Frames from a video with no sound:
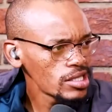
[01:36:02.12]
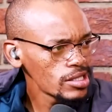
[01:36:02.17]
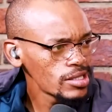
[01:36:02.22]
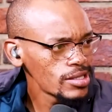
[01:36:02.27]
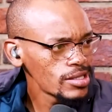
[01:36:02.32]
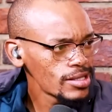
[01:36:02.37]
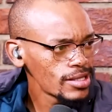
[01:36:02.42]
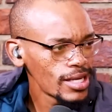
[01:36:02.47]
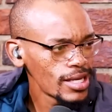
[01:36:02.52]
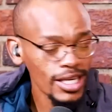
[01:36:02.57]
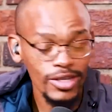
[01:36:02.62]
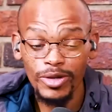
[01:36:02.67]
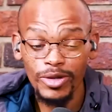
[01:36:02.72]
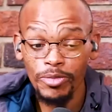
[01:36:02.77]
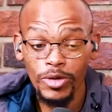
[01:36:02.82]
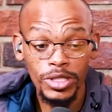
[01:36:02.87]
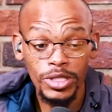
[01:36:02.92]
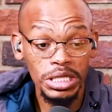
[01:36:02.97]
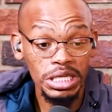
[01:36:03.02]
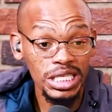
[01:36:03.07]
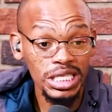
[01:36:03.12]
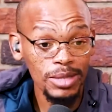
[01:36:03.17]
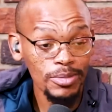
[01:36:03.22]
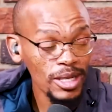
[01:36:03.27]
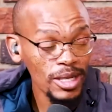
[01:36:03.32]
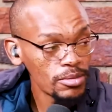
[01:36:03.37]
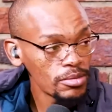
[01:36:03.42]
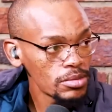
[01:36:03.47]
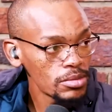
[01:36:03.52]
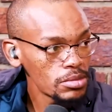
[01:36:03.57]
it. I report it as
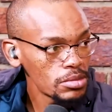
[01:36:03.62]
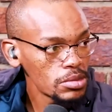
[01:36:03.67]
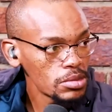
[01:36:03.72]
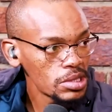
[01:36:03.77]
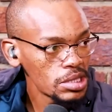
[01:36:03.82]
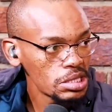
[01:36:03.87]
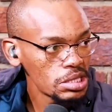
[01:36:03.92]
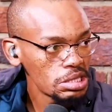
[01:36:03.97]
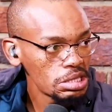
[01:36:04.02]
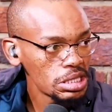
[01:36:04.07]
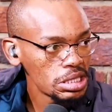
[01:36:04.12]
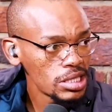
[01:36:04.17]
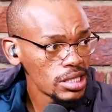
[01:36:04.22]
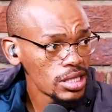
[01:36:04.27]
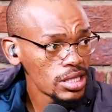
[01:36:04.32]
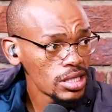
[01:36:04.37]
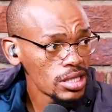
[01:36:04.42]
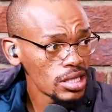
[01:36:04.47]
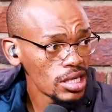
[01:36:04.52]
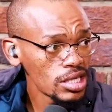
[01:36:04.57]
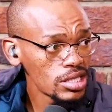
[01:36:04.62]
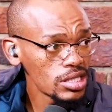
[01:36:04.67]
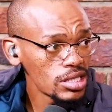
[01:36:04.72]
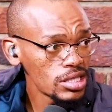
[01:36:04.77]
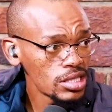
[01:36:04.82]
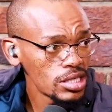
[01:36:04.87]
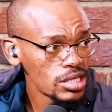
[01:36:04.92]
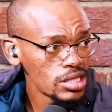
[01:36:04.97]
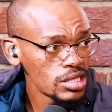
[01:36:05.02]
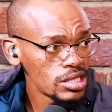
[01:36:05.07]
spam. That's it.